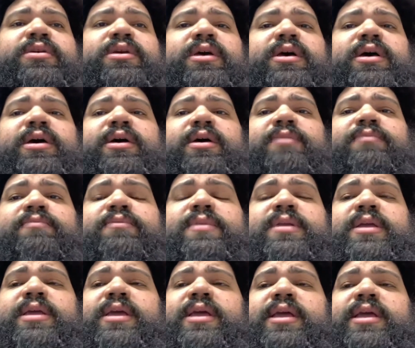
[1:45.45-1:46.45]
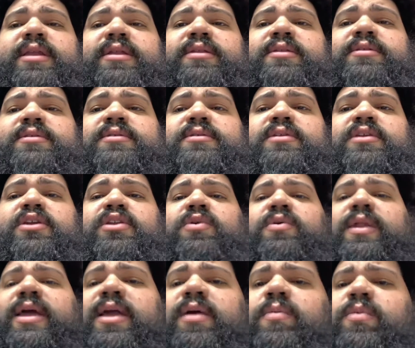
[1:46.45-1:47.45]
Um, and you know,
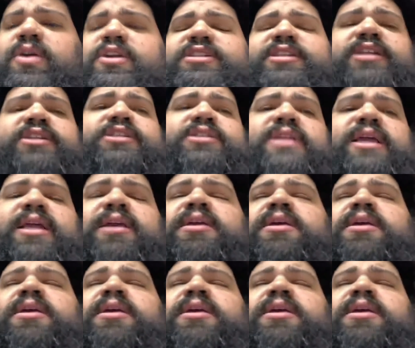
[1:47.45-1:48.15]
like a workstation, like